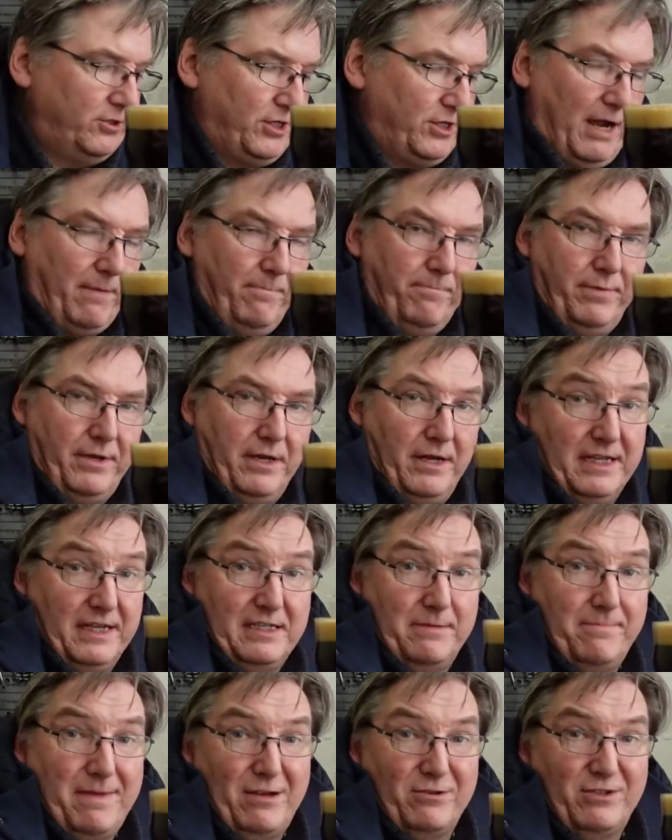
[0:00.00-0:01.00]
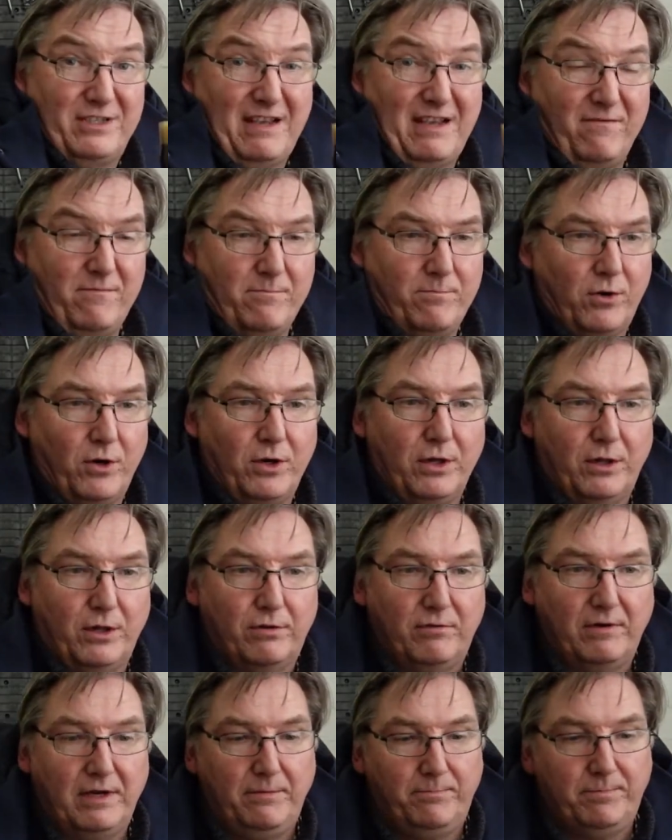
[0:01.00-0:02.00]
Champion. It's about
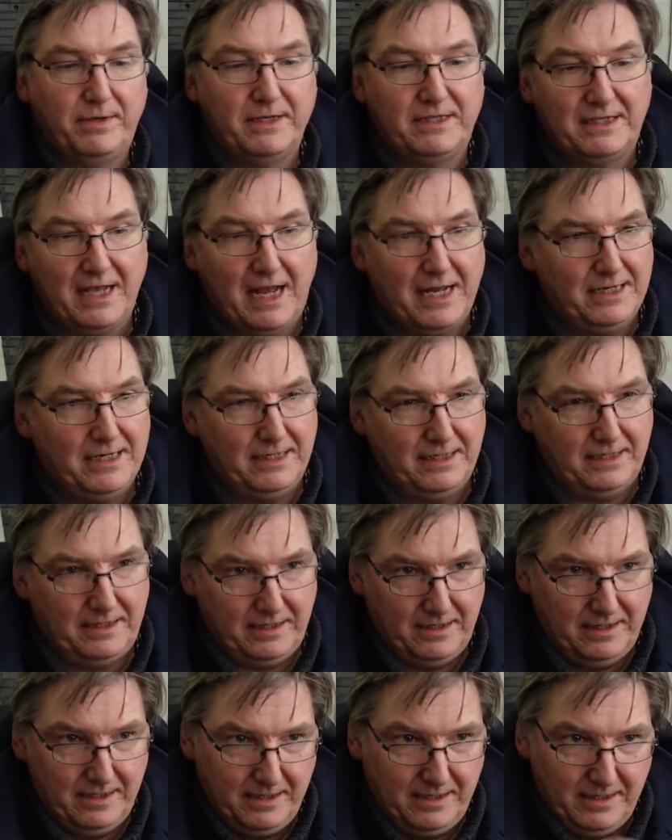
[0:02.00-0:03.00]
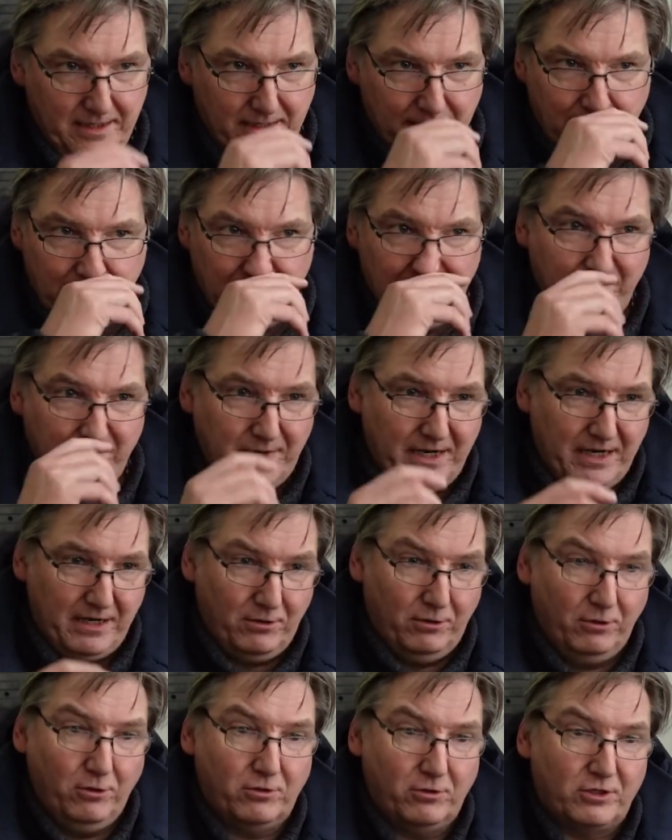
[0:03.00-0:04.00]
7.3%, but it
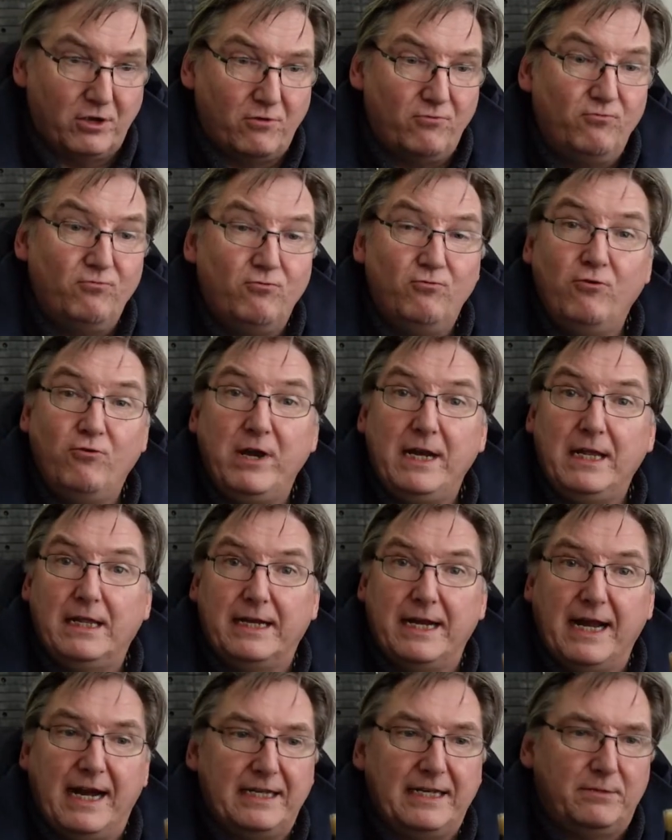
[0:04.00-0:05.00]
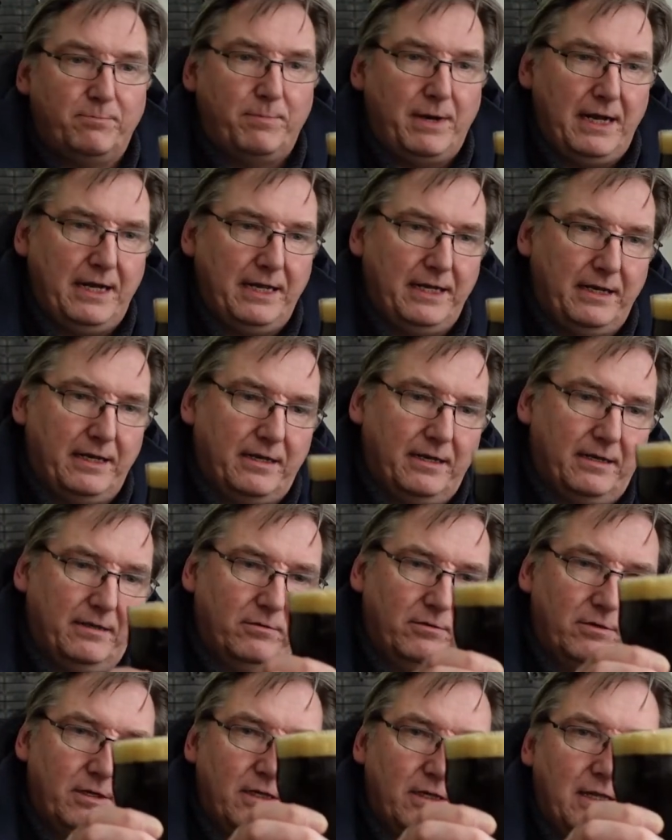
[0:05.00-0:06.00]
looks a really nice pint.
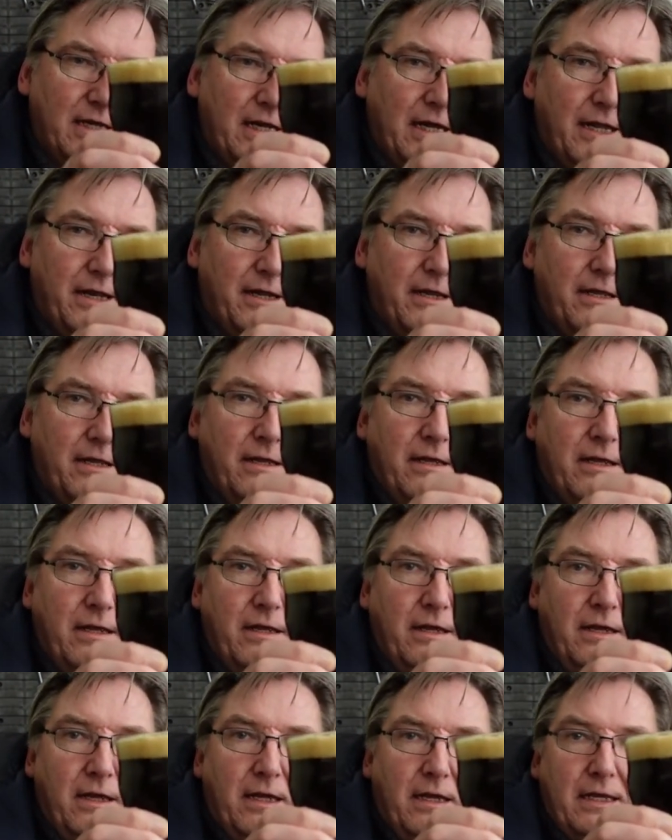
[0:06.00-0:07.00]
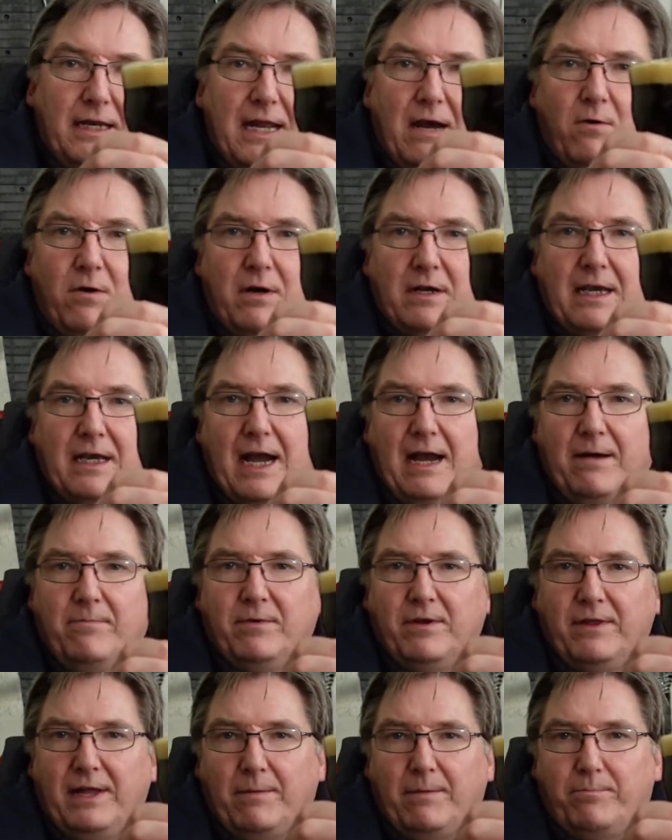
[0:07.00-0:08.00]
Look at that. Now on
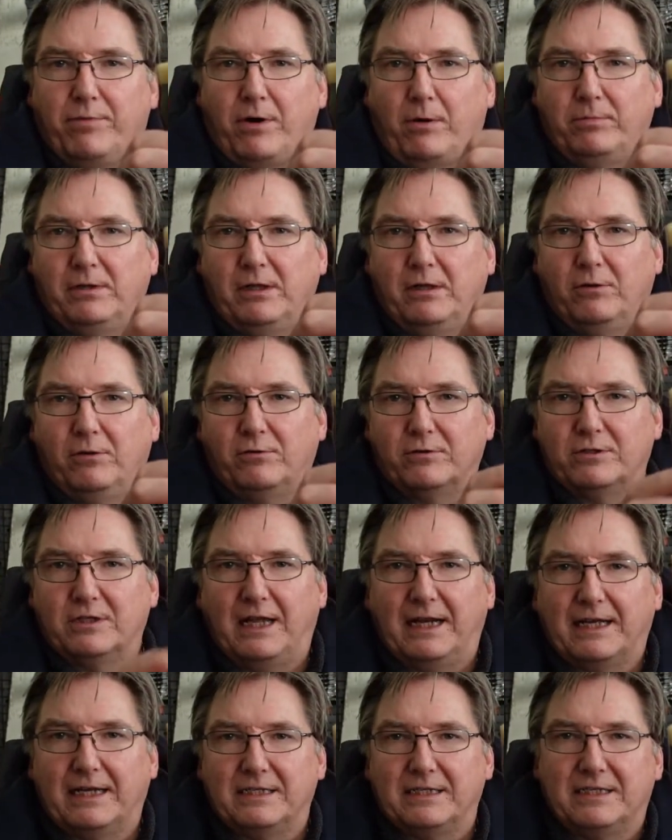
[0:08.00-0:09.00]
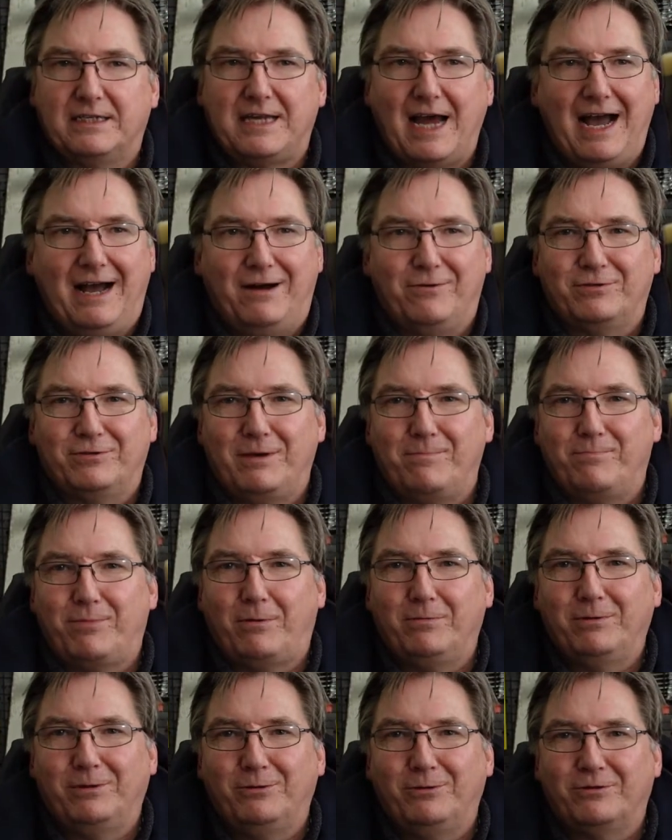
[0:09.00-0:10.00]
camera that probably looks like a stout. It
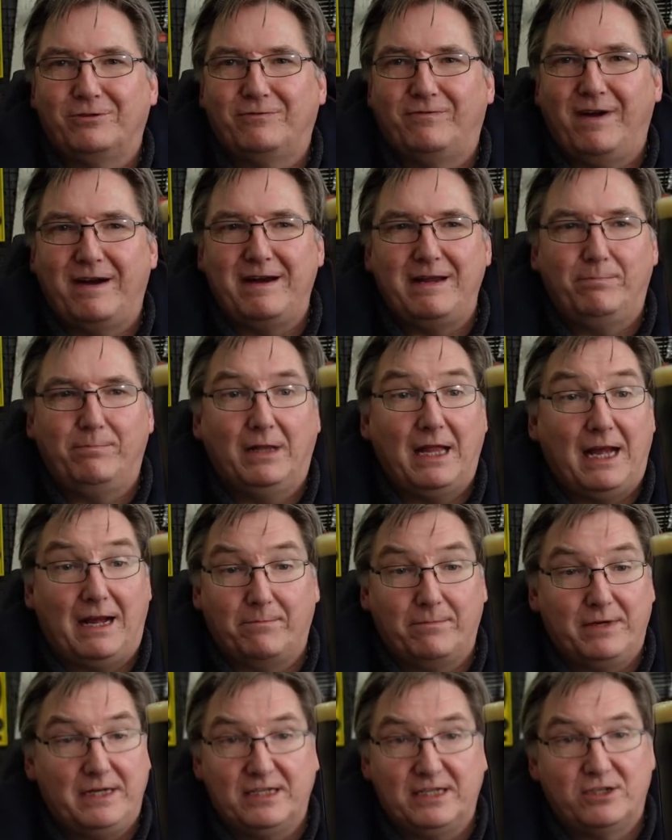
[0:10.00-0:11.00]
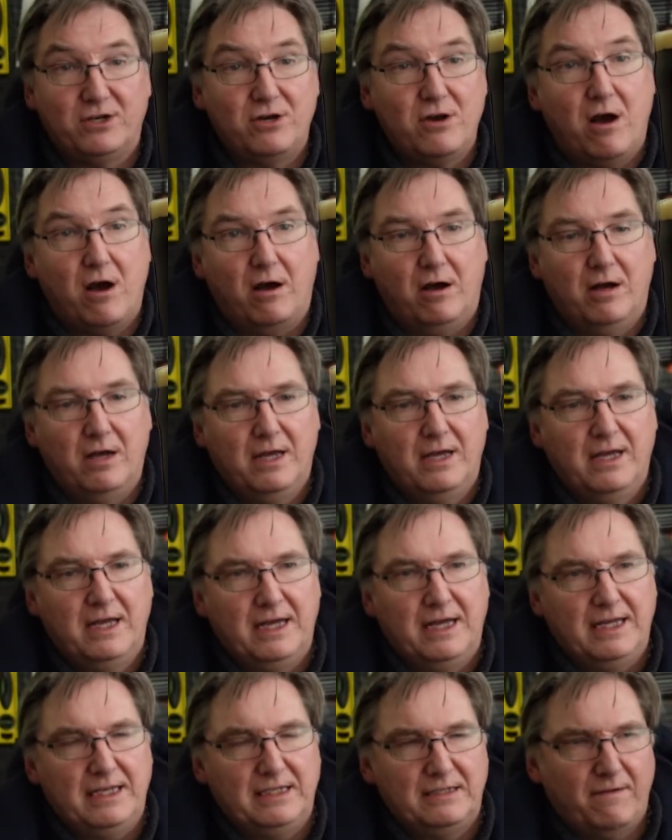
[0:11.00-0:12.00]
probably looks very black, but it's not.
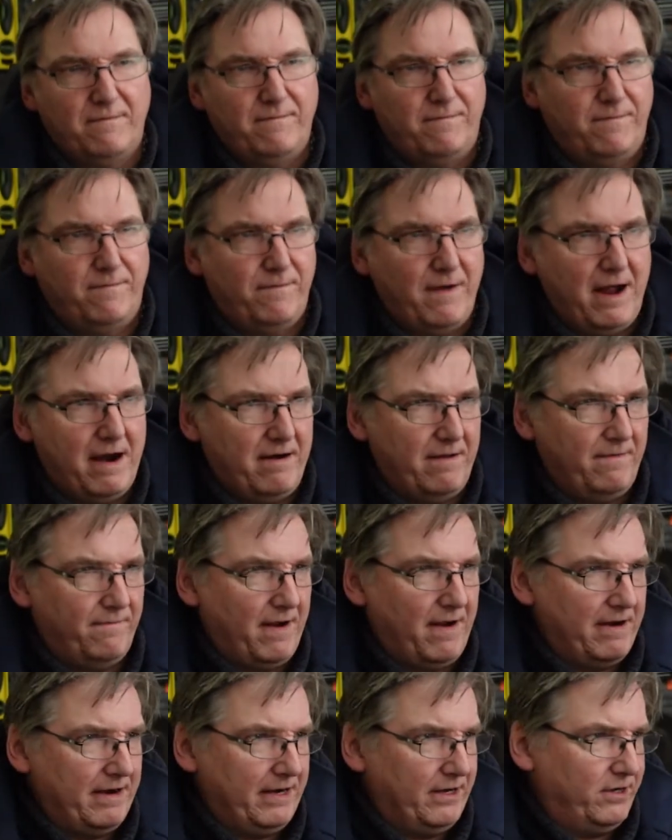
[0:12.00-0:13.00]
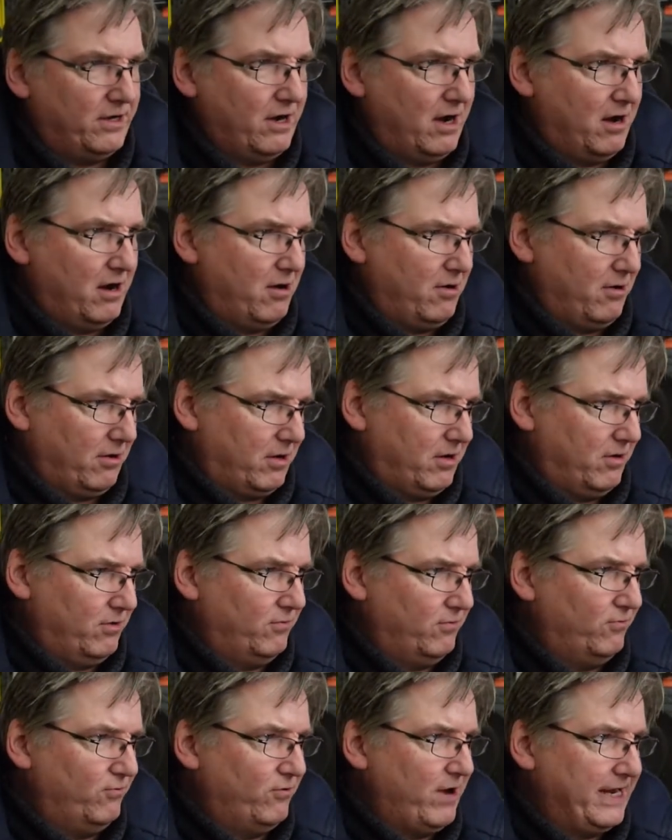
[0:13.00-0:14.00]
It's a very, very dark
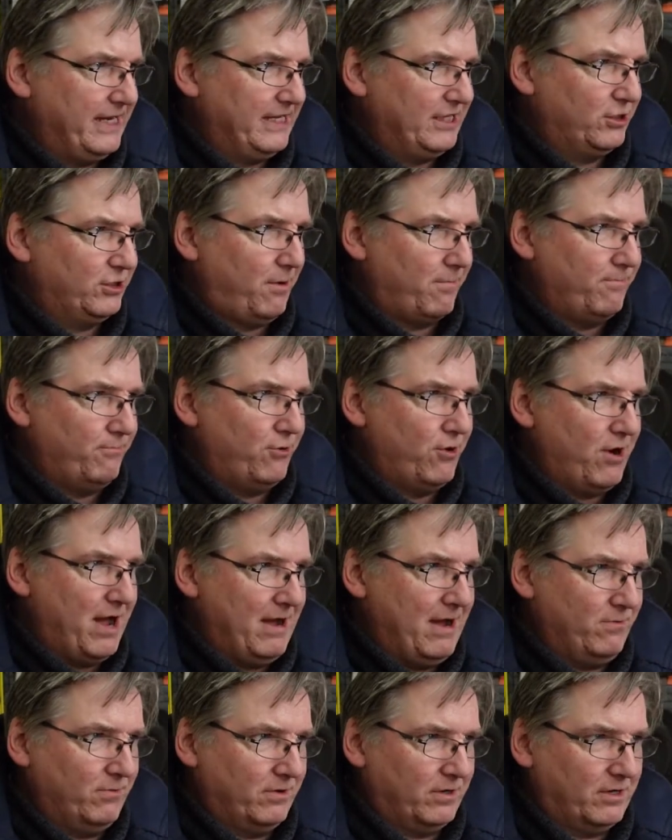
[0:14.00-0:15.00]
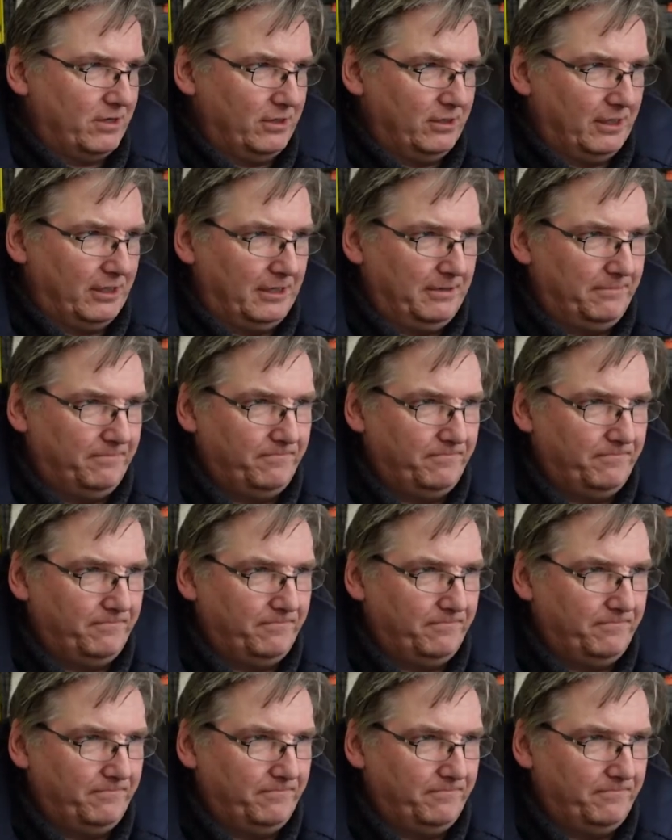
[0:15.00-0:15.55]
reddish brown colour.